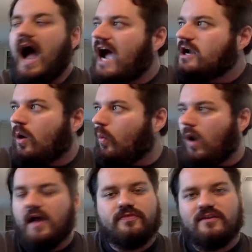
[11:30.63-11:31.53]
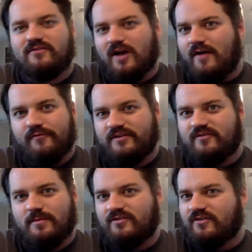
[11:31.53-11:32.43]
I don't want these conflicts
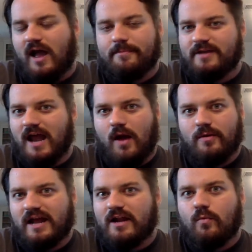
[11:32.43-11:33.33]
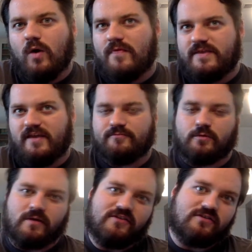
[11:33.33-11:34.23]
to be stopped now, and I don't want the
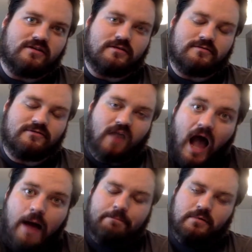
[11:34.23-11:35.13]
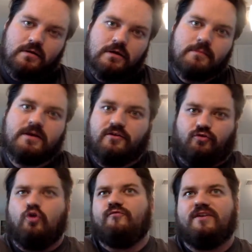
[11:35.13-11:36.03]
exploration to stop because
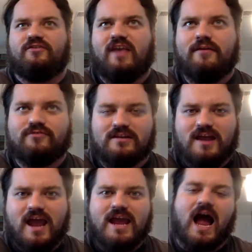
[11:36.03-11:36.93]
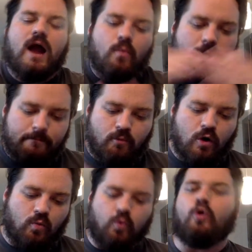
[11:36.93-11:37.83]
Luffy saves the day. I want
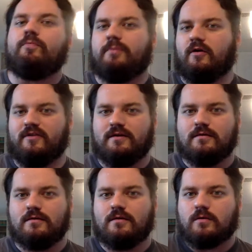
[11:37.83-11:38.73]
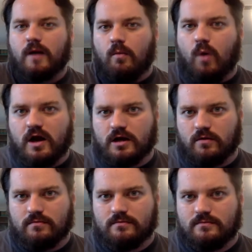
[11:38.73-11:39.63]
more world building around Wano,
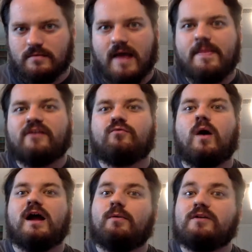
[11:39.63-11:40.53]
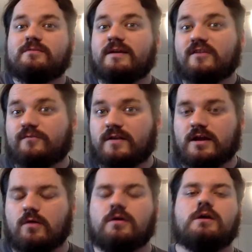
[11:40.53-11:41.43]
and that's why I wanted to make this video.